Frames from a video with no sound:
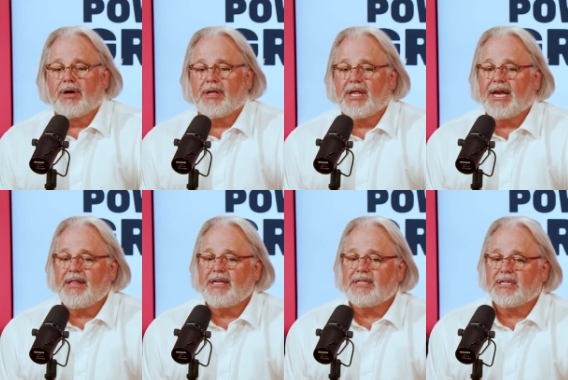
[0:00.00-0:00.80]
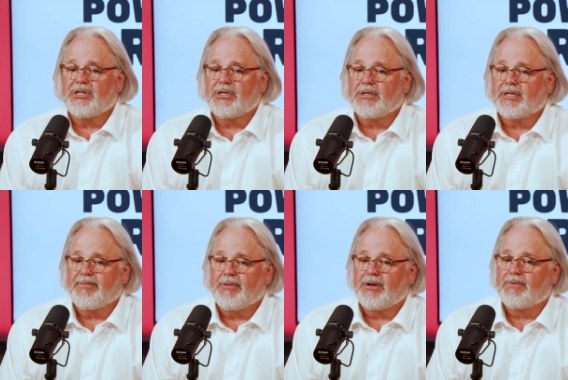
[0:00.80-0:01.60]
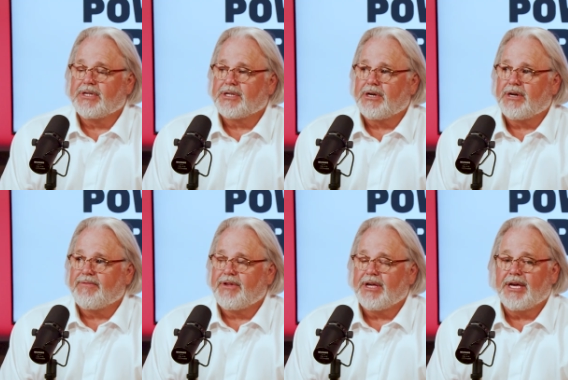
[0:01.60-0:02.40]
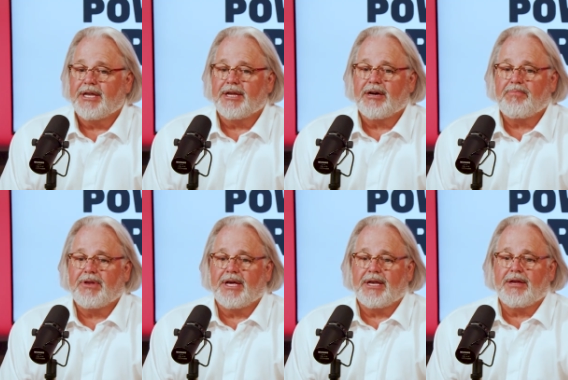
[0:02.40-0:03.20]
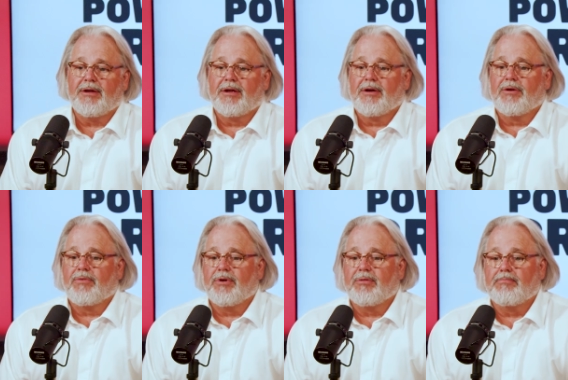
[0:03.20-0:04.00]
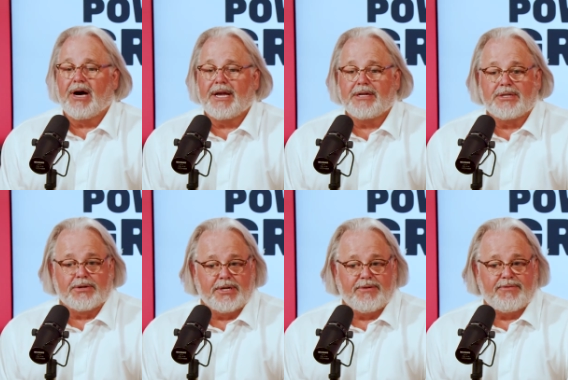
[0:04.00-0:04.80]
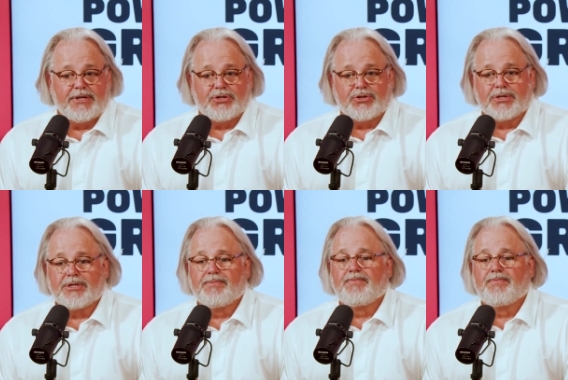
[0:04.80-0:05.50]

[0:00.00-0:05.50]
A lot of these issues have been resolved and updated with monitoring features.